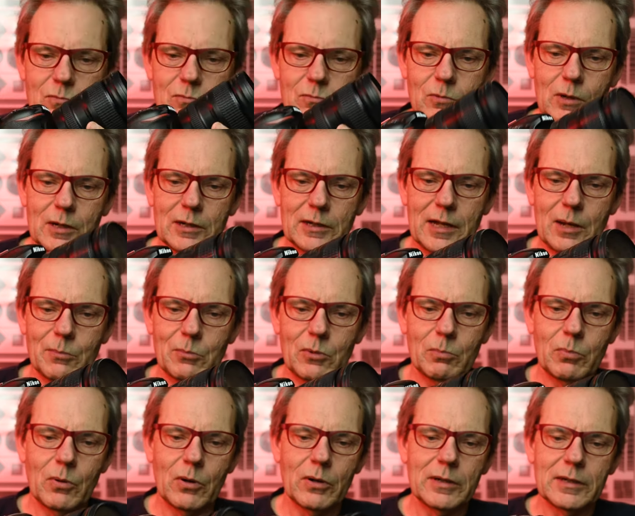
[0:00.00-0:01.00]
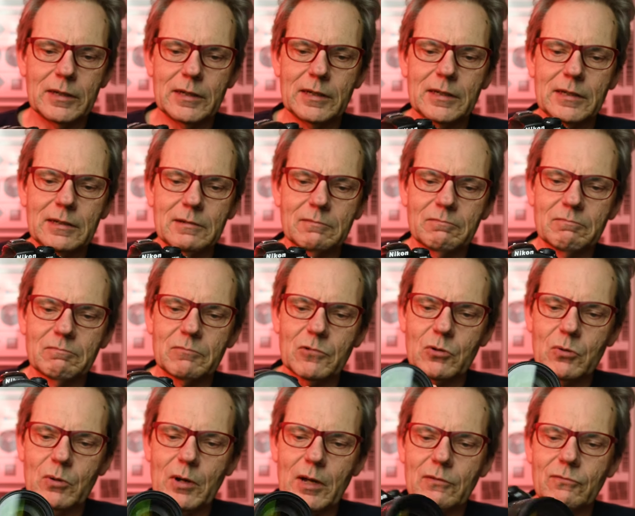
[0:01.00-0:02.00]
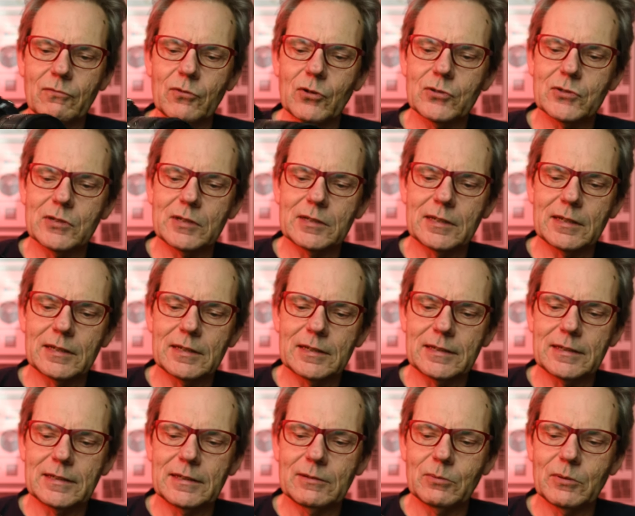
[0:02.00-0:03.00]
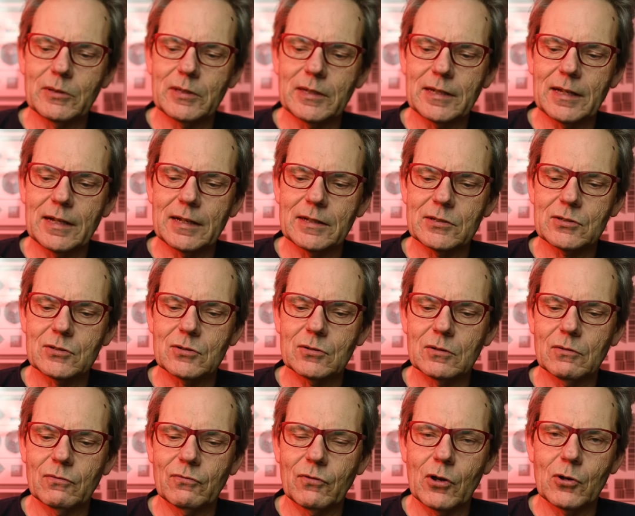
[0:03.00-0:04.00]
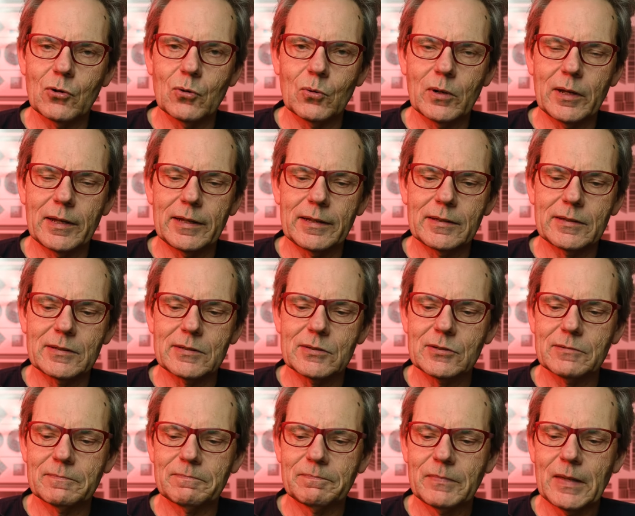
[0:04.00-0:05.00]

One camera body, great versatility with regards to the focal lengths,